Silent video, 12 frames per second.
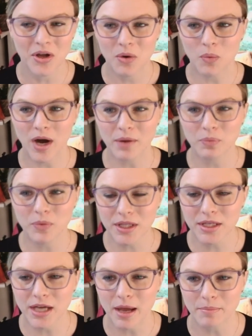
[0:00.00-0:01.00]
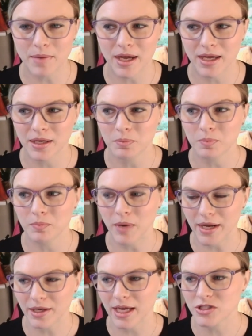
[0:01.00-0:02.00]
where I really got
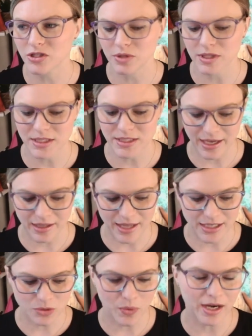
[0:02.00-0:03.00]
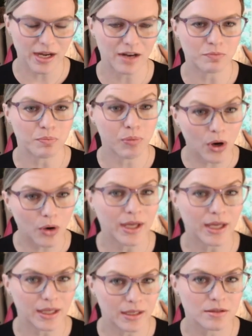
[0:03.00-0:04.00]
I guess you could say that's where I kind of broke
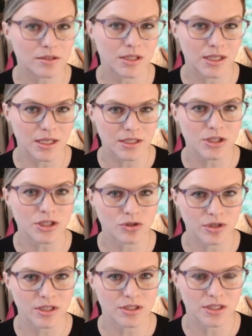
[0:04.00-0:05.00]
into the industry, into